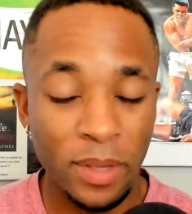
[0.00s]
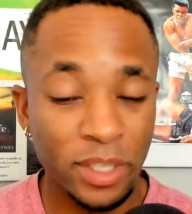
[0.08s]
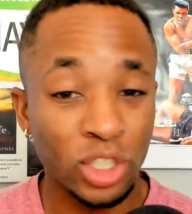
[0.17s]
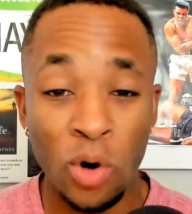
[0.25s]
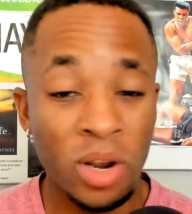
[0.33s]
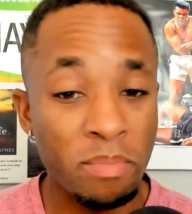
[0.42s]

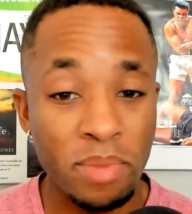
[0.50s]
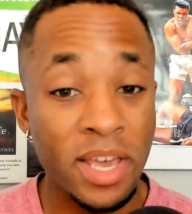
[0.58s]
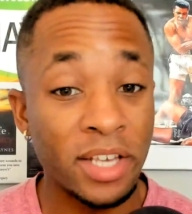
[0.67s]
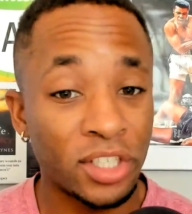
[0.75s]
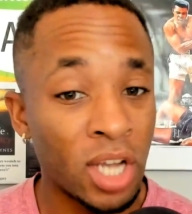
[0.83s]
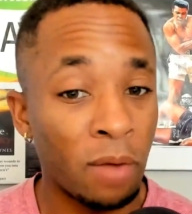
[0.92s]
This is going to
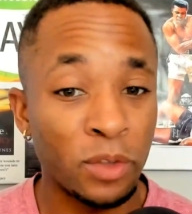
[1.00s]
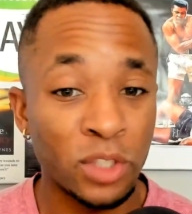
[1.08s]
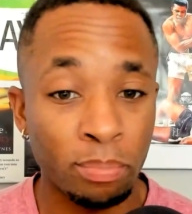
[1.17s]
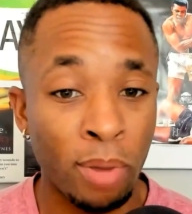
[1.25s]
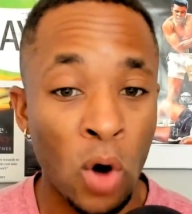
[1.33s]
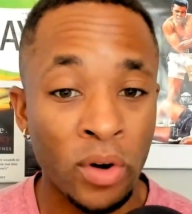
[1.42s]
be his
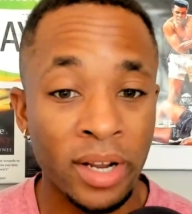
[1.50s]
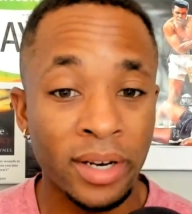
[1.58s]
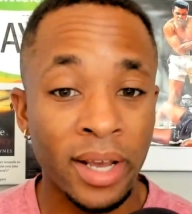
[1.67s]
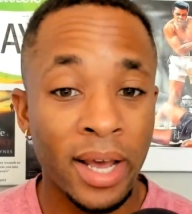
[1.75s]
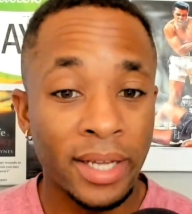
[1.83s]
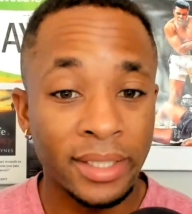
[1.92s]
toughest
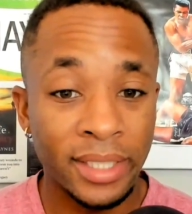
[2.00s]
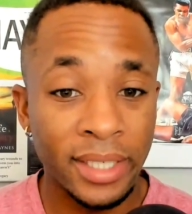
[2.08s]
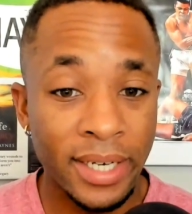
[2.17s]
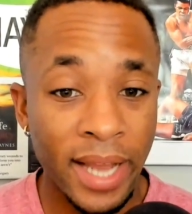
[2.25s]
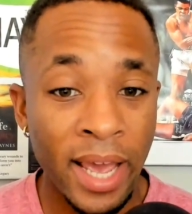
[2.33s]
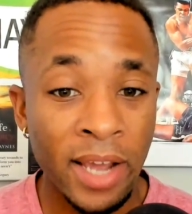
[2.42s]
opponent
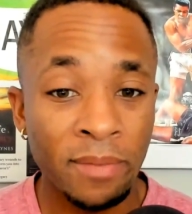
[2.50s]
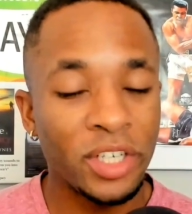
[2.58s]
today.